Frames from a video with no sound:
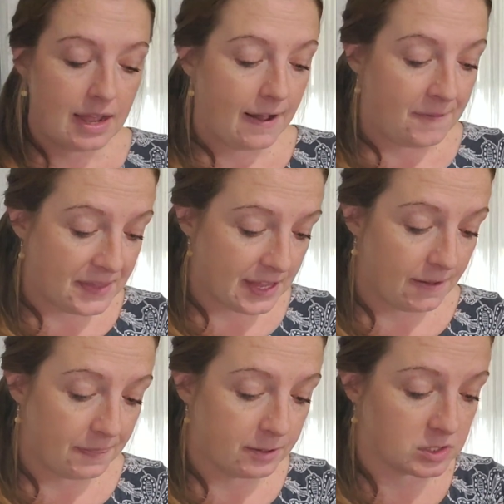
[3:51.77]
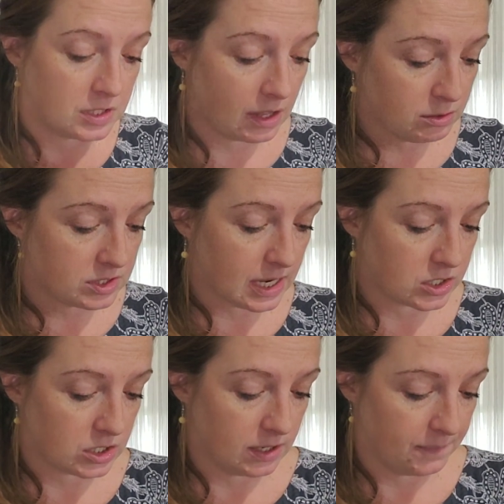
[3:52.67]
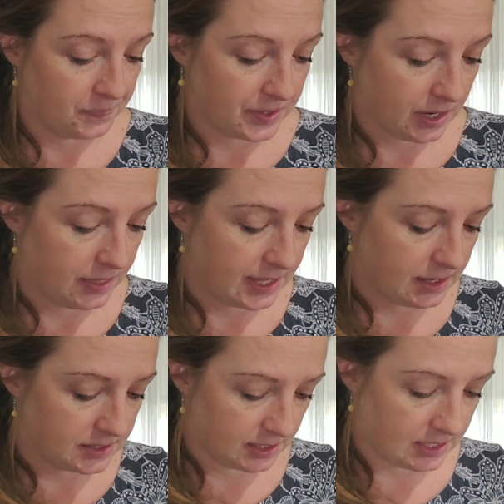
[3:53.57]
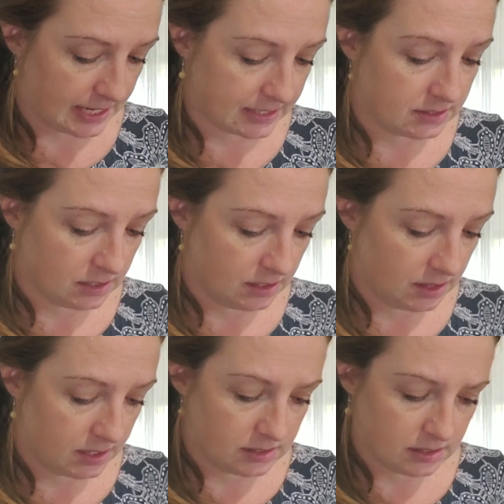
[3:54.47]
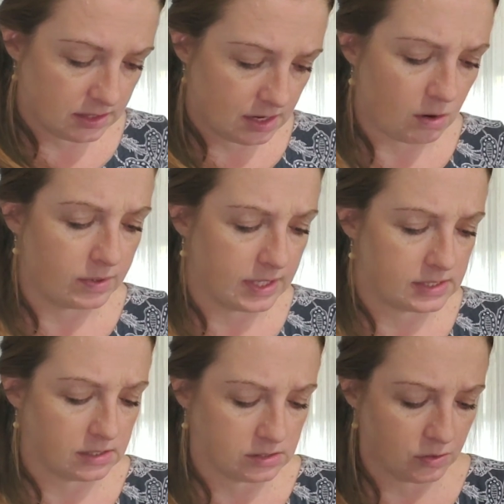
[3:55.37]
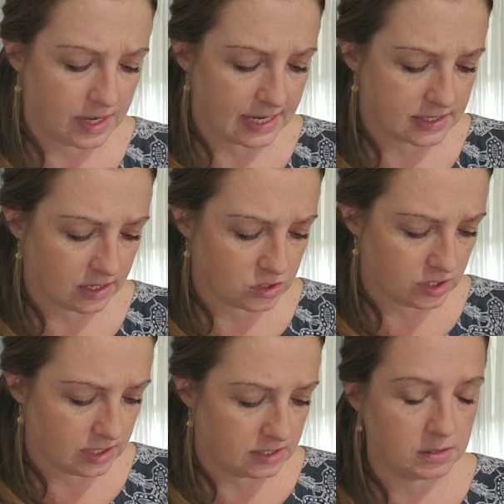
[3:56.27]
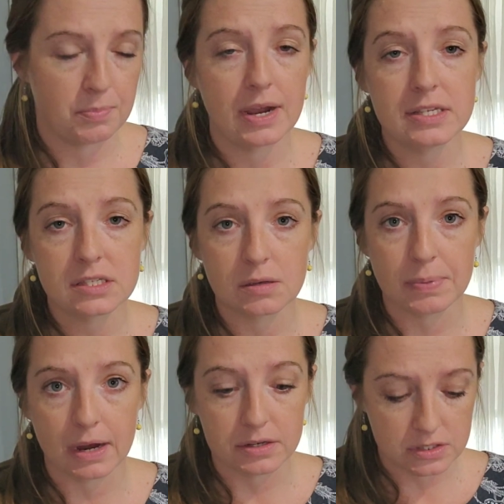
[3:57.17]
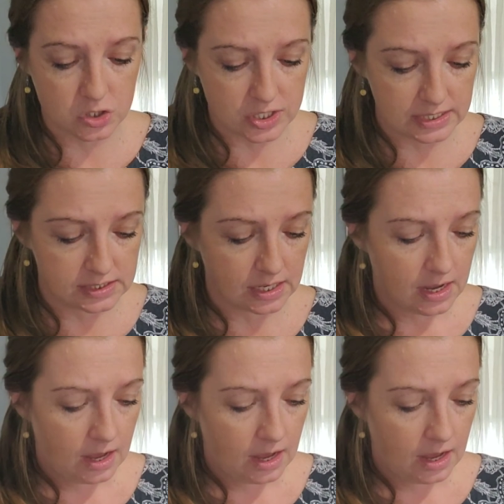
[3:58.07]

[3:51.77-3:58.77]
And then there's another section, I think, is that the next one? Is it? No, so the next section is the price comparison sheets.